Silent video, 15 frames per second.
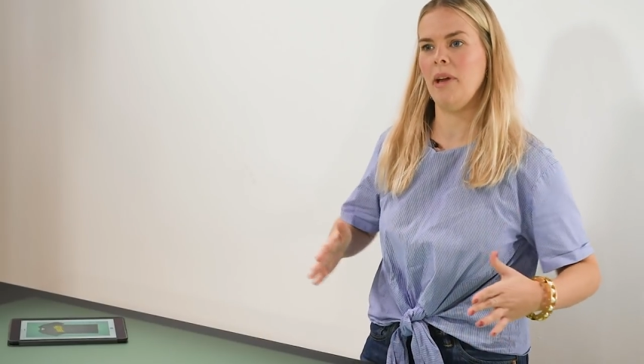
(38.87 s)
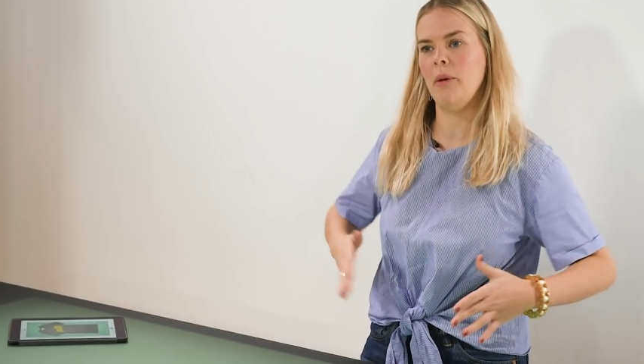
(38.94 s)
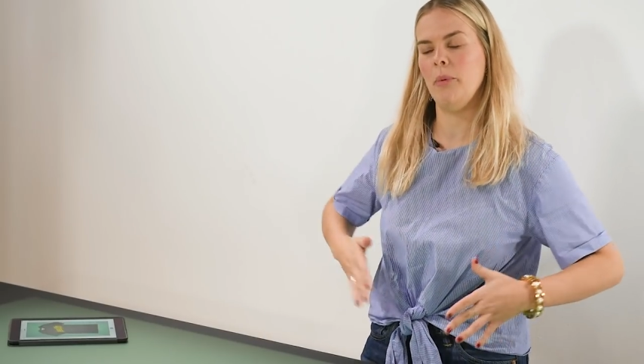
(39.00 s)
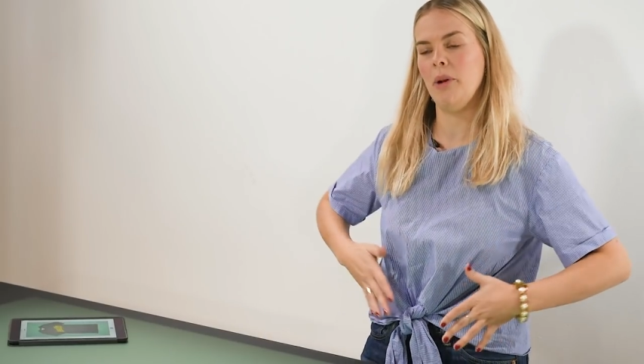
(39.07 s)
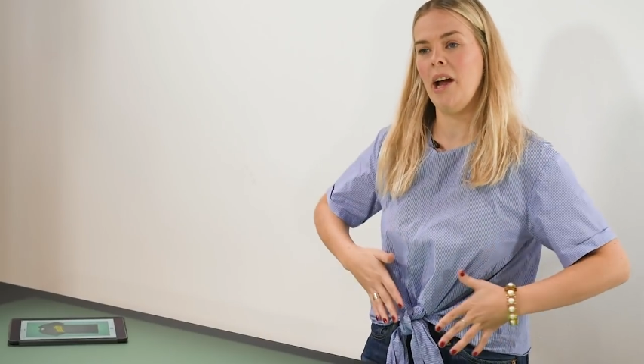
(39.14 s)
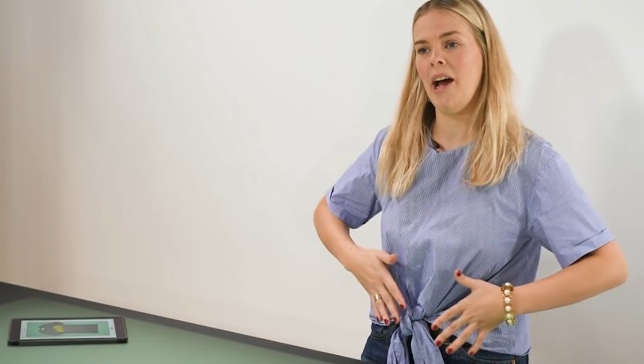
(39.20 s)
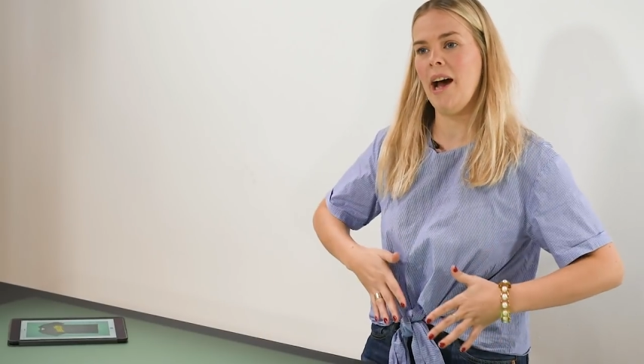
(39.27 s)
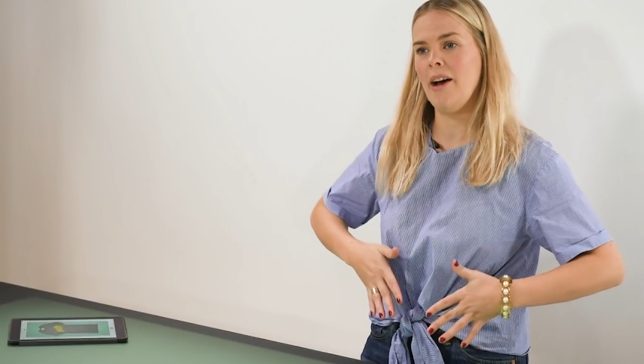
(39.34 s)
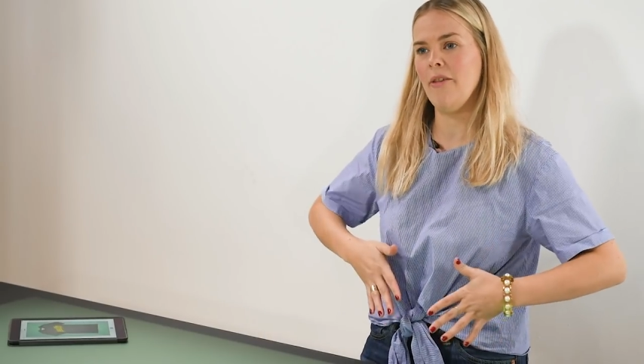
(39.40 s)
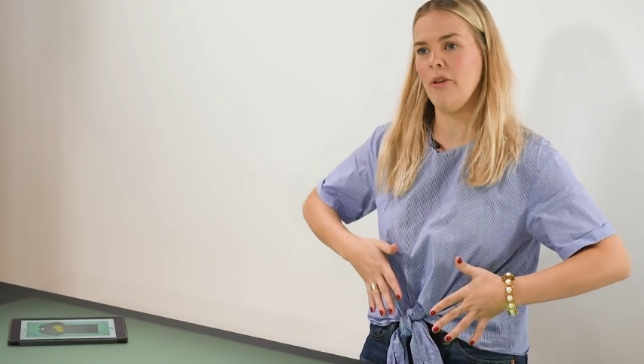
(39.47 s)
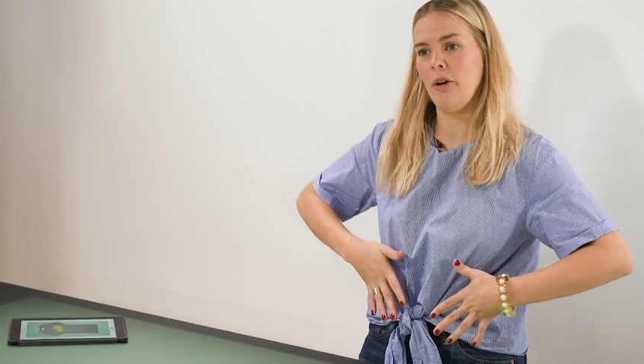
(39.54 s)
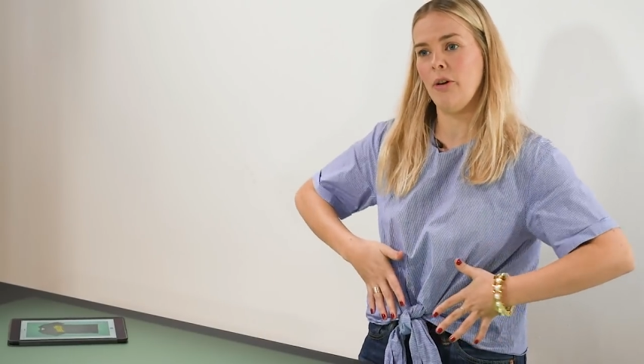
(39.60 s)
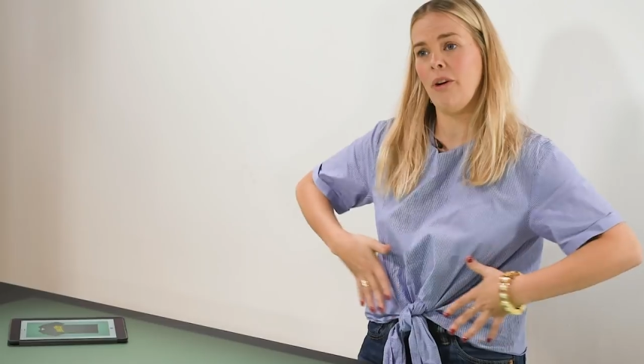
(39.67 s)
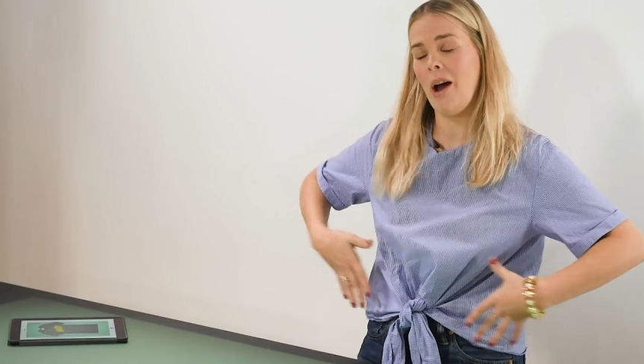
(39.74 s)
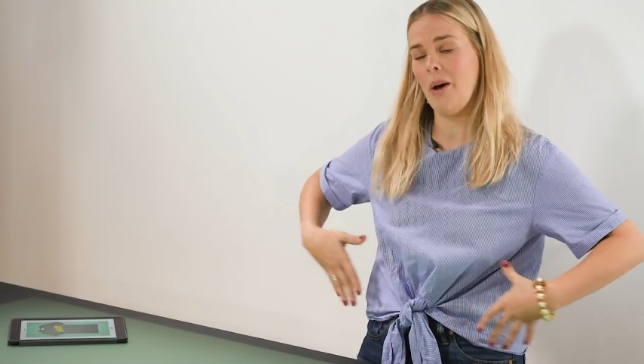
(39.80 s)
they would
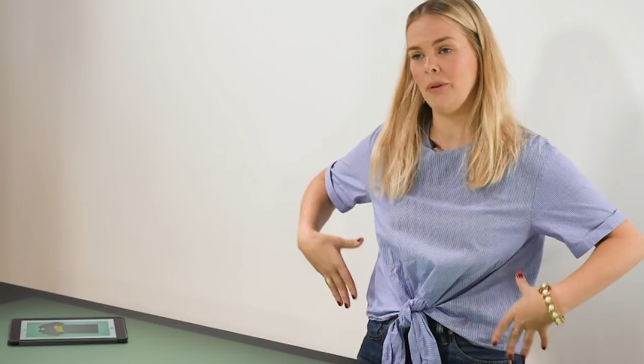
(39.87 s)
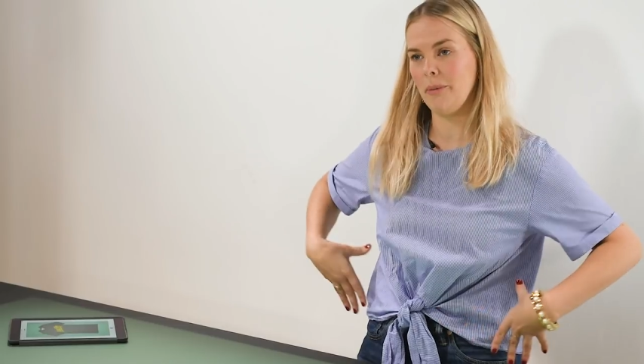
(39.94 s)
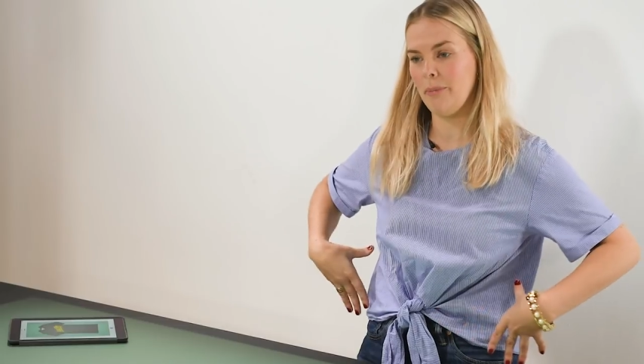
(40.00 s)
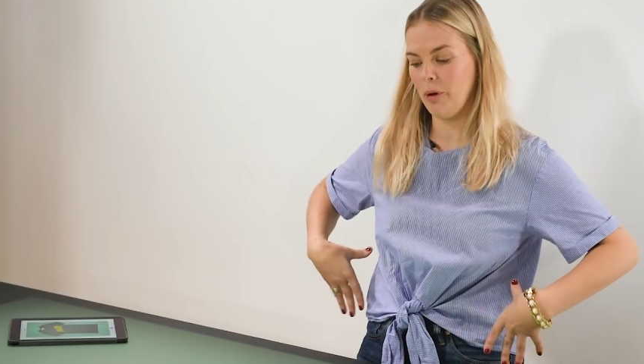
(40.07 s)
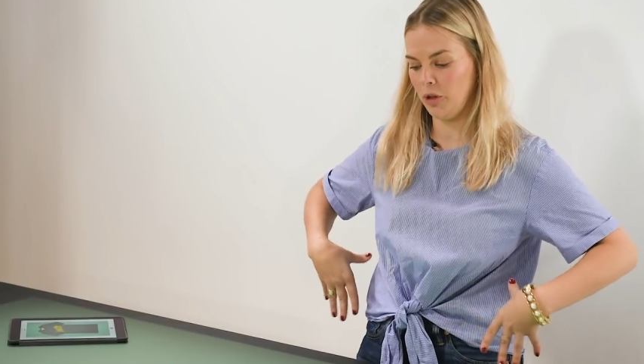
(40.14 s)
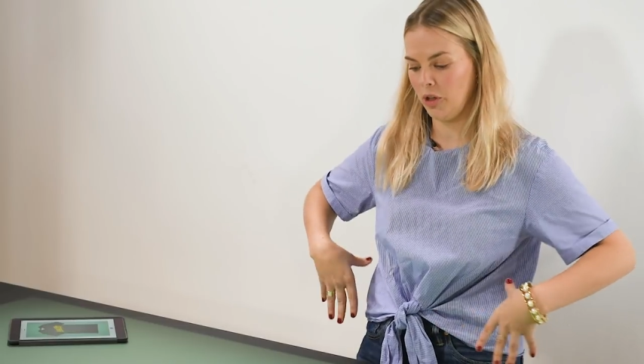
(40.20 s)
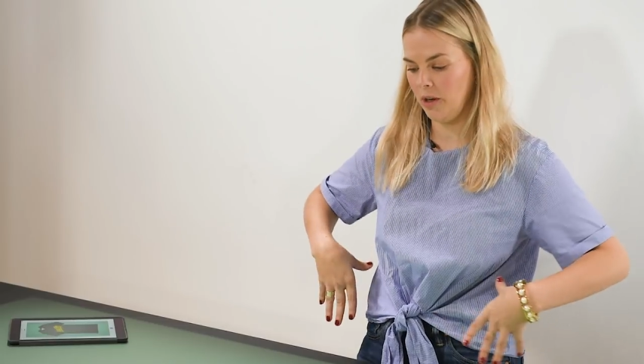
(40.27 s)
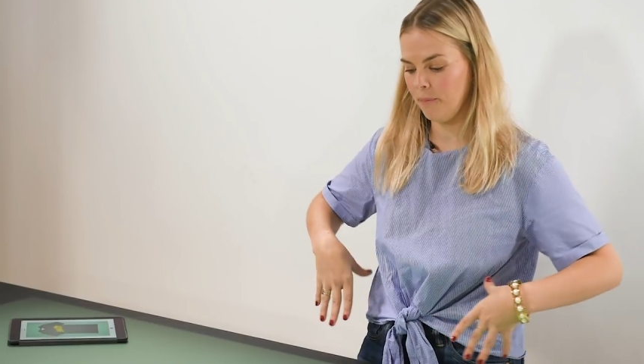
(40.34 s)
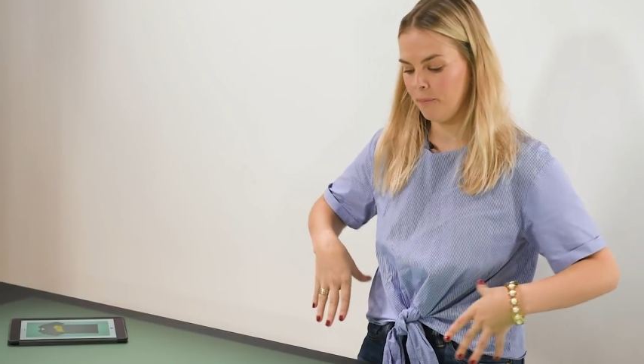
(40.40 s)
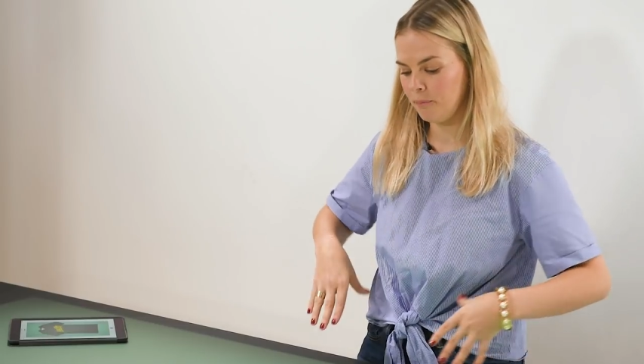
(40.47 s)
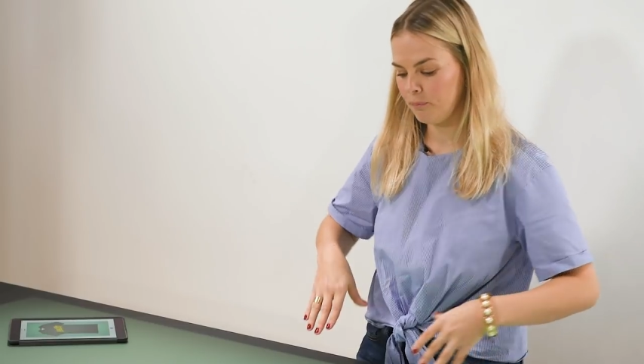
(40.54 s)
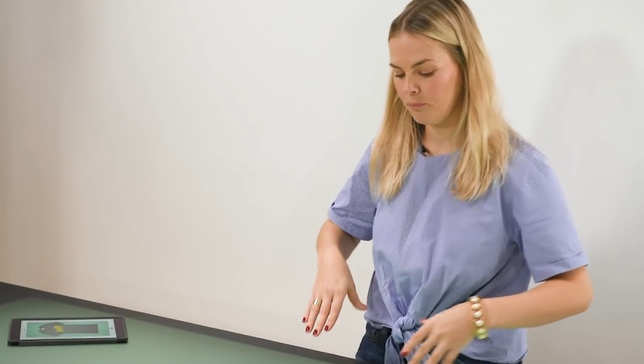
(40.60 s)
have around the body.